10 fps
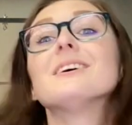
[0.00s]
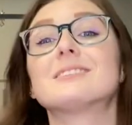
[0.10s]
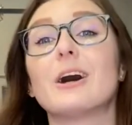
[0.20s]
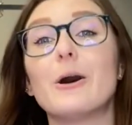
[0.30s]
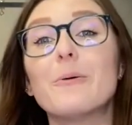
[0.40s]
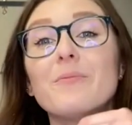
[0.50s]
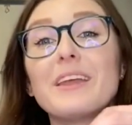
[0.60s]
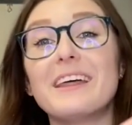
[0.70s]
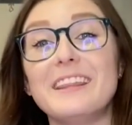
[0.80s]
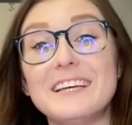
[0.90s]
So
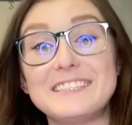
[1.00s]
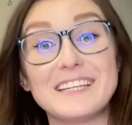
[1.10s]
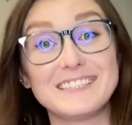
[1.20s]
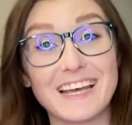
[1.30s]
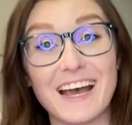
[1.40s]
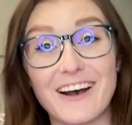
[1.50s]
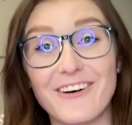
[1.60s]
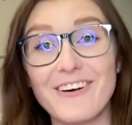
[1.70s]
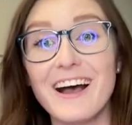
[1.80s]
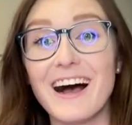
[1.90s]
this is
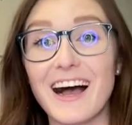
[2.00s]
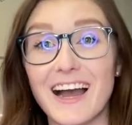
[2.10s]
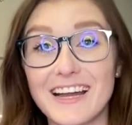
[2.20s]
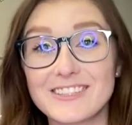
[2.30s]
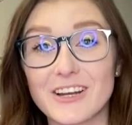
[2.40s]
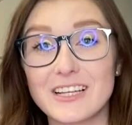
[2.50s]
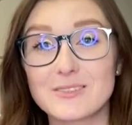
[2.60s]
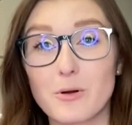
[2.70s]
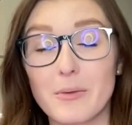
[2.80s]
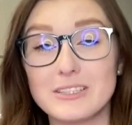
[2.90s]
how I
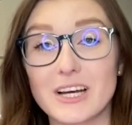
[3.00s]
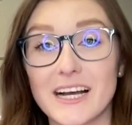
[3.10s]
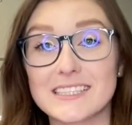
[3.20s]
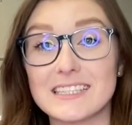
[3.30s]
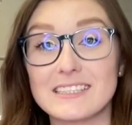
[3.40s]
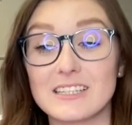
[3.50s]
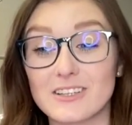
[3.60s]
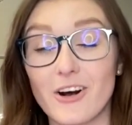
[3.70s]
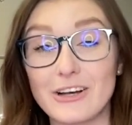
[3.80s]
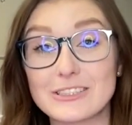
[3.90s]
transport my dogs. This is
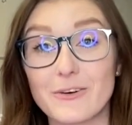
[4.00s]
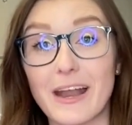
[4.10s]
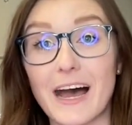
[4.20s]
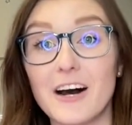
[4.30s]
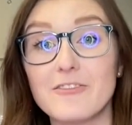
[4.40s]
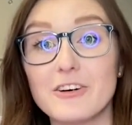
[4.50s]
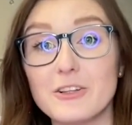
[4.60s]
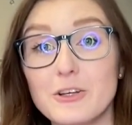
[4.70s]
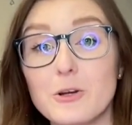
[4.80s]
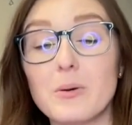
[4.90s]
also an Alpha
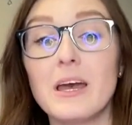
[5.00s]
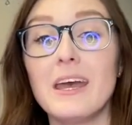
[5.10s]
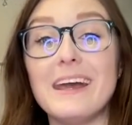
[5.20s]
Loop.